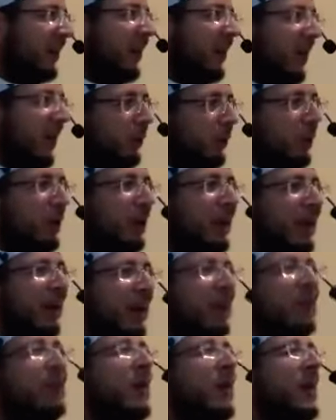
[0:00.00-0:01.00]
he would
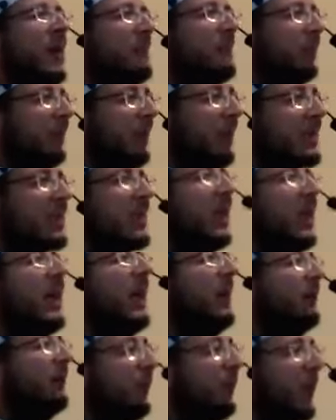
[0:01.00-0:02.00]
give the
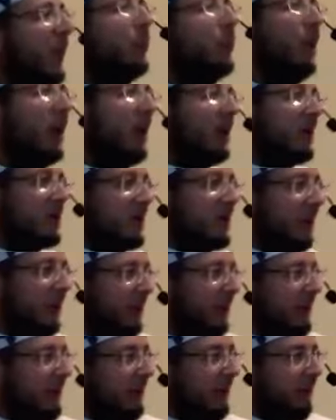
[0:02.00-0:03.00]
same fatwa,
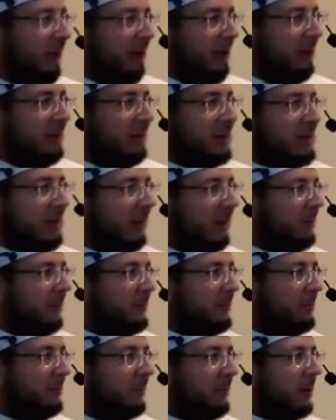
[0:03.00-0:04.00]
sallallahu alayhi wasallam.
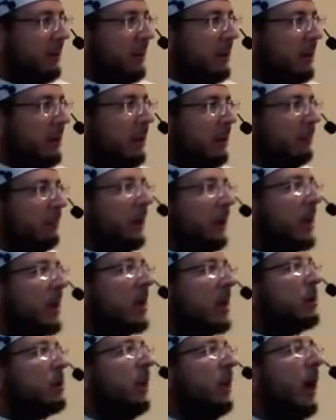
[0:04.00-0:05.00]

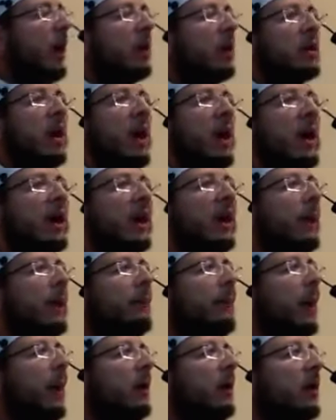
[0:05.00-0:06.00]
Because we are talking
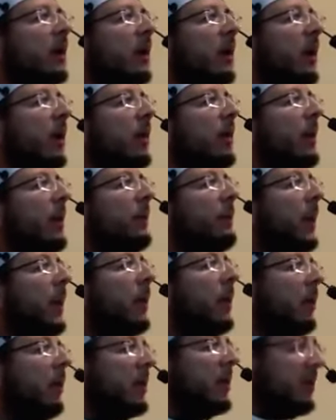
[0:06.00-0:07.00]
about the
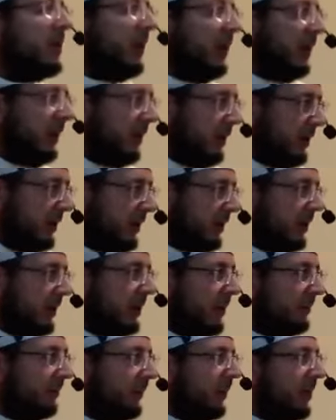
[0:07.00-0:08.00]
priority here
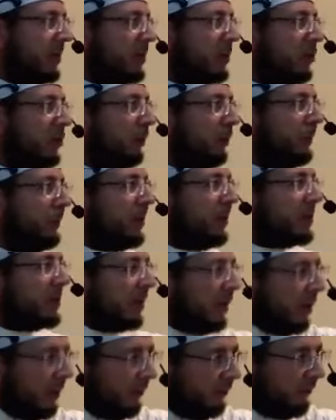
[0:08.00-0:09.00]
is to
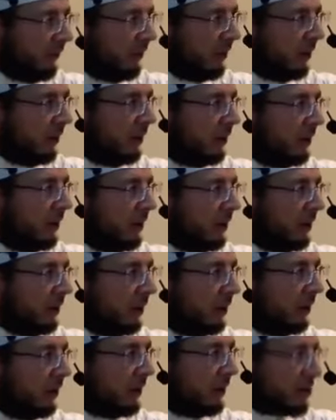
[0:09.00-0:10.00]
preserve
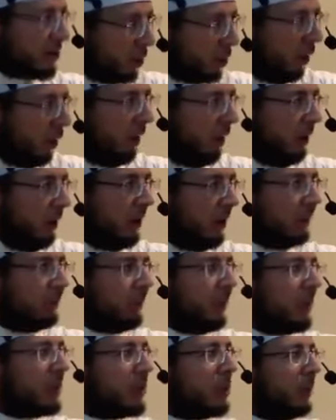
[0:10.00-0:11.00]
the
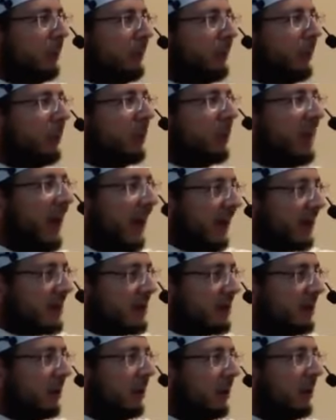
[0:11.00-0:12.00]
soul, is to protect